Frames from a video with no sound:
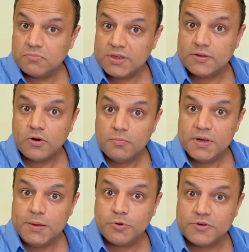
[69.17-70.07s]
These are all
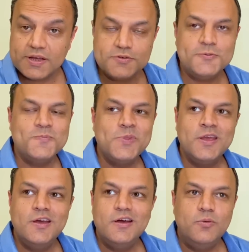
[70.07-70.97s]
mini projects
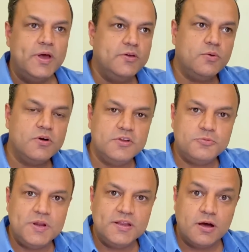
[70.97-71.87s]
where you want to
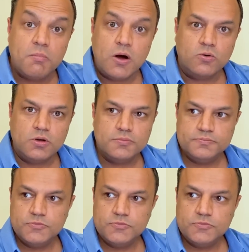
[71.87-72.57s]
display the amount,